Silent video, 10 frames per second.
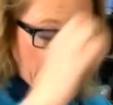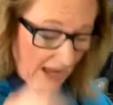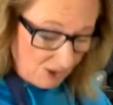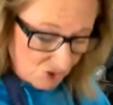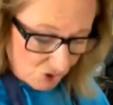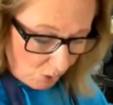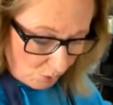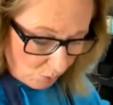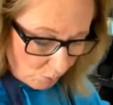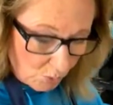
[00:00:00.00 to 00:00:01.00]
And
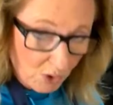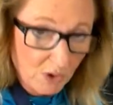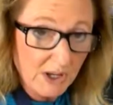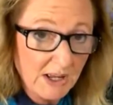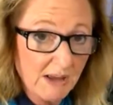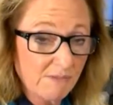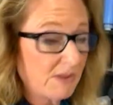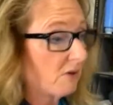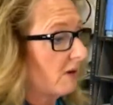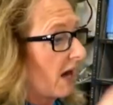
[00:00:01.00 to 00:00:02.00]
don't worry if
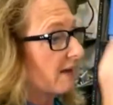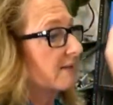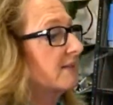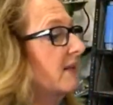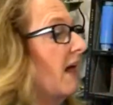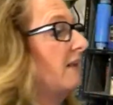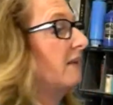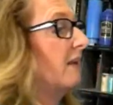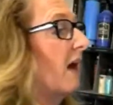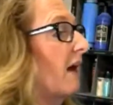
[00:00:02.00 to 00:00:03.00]
they're not a
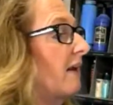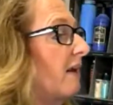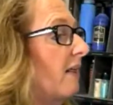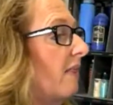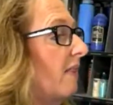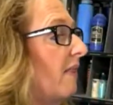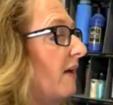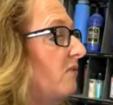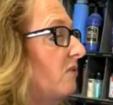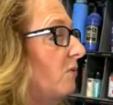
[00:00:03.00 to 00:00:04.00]
solid line.
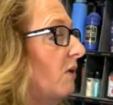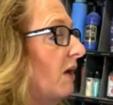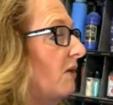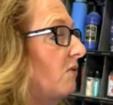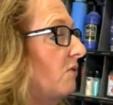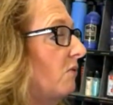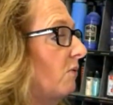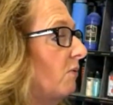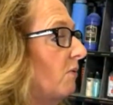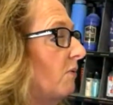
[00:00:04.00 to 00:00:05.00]
That's okay
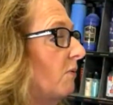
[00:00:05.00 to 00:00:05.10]
too.